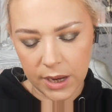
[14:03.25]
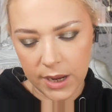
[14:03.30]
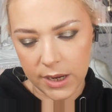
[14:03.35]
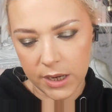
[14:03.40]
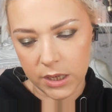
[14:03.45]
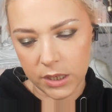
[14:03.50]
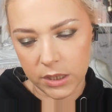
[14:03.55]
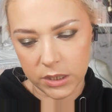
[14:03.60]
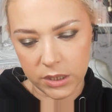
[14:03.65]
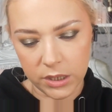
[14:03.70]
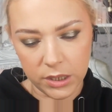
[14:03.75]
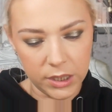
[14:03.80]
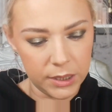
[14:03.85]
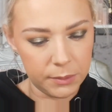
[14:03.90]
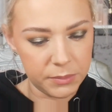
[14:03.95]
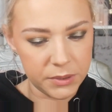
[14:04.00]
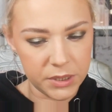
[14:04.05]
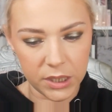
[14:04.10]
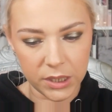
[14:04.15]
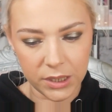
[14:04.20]
and the
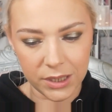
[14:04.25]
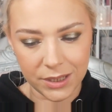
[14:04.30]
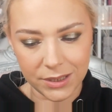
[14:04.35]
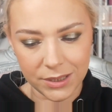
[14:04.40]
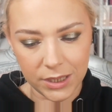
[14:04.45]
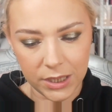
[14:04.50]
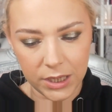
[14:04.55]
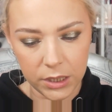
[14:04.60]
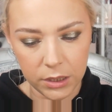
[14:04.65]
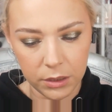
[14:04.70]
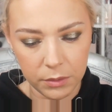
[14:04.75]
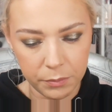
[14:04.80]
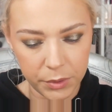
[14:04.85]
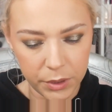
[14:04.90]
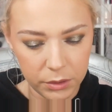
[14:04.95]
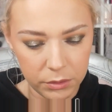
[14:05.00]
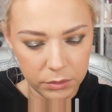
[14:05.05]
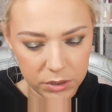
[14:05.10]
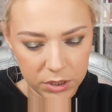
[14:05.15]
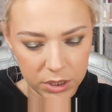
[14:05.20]
lipstick is Inner
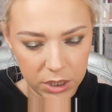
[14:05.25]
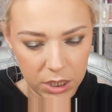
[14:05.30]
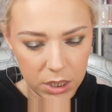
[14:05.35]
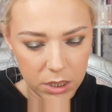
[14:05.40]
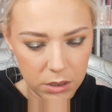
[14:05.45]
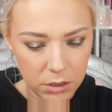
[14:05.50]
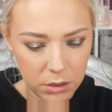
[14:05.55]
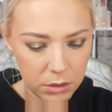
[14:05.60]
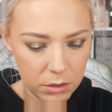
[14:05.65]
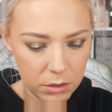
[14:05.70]
Beauty.